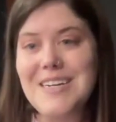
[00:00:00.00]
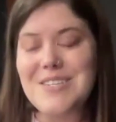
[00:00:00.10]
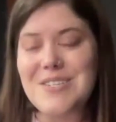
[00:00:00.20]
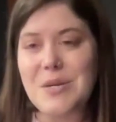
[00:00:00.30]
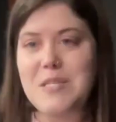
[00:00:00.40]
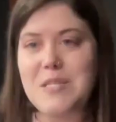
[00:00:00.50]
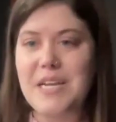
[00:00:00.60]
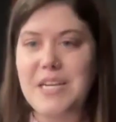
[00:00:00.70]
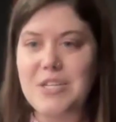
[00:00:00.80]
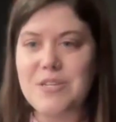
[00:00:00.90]
So it's
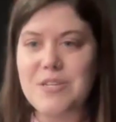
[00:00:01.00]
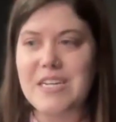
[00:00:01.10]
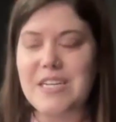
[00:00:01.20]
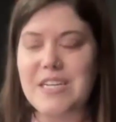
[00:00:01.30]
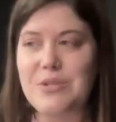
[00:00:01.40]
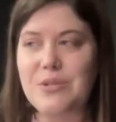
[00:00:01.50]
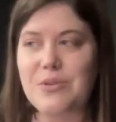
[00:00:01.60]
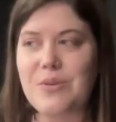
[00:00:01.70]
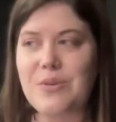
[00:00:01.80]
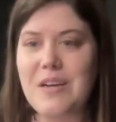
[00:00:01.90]
been interesting
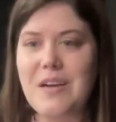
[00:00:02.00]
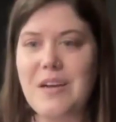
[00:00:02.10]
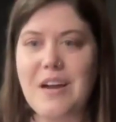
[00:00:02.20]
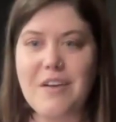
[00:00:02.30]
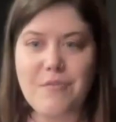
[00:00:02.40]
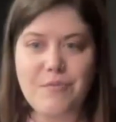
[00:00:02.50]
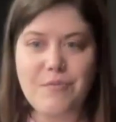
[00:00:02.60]
to I've